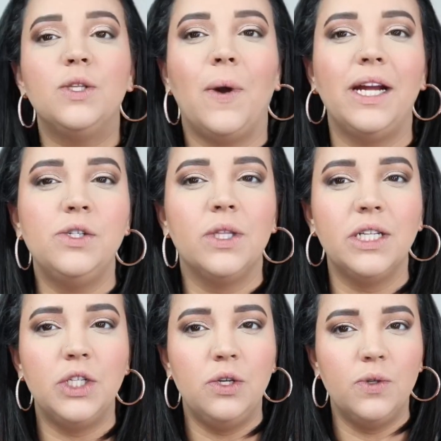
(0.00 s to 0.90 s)
So I do
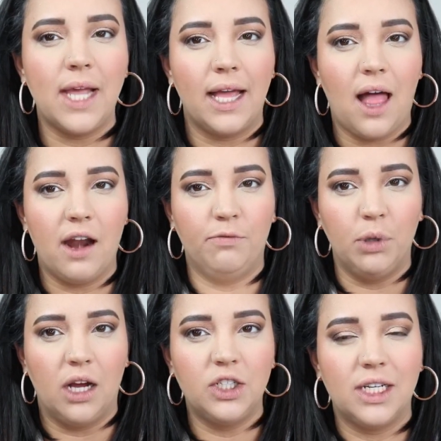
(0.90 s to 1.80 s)
like to use a lot of
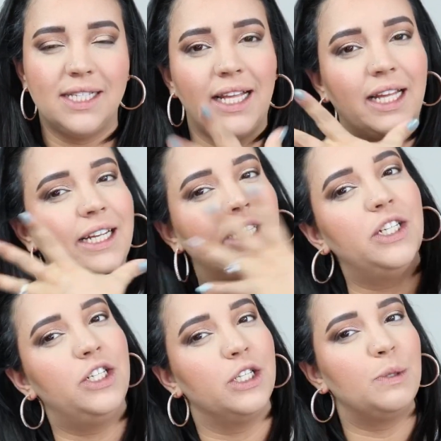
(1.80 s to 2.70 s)
blush because I like it
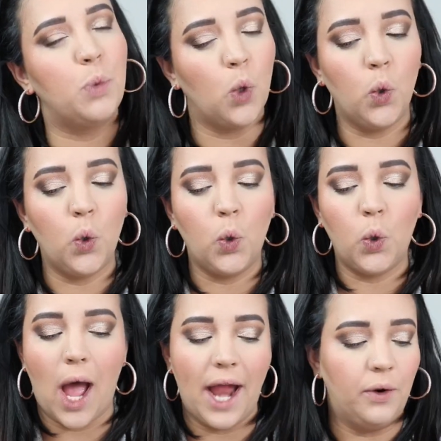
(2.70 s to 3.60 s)
to just
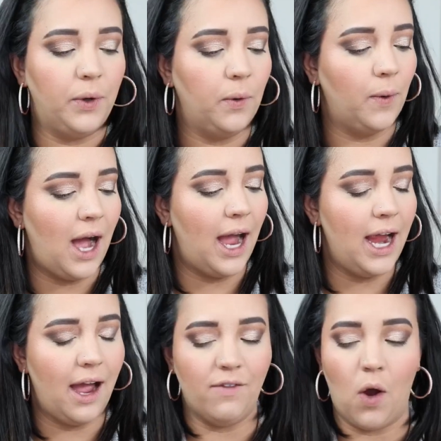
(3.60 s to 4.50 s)
pull. I don't know
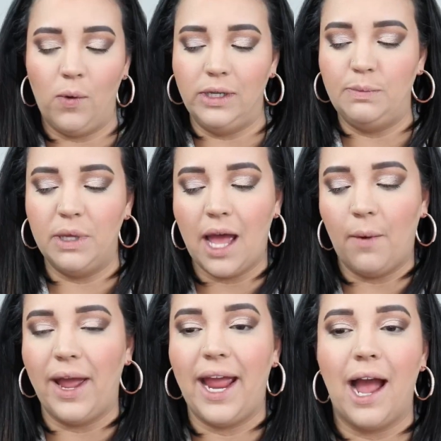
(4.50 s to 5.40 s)
why, I've always been
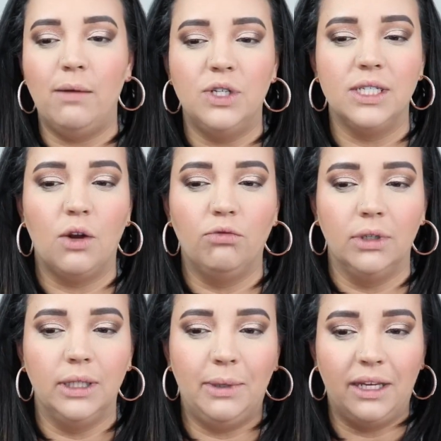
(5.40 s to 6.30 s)
that way. I'm just a
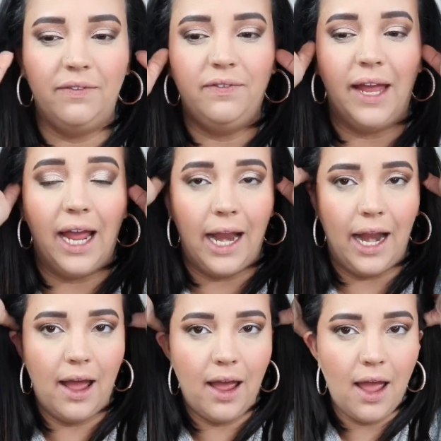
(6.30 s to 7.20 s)
really big
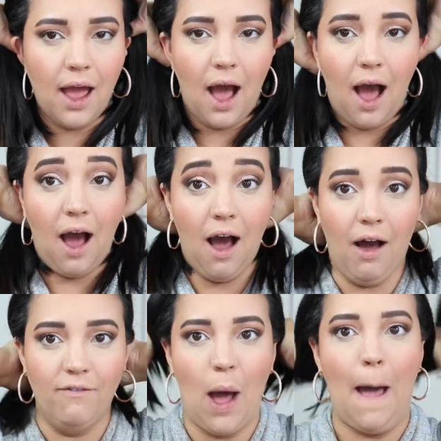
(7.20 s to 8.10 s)
fan
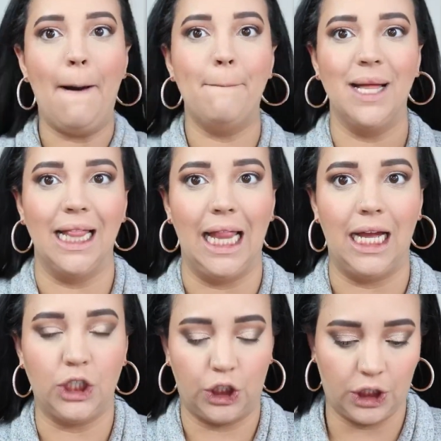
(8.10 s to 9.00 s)
of
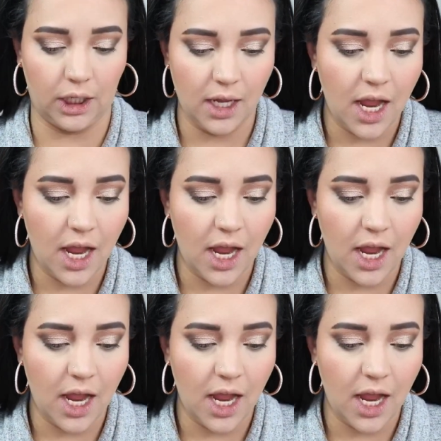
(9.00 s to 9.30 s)
blush.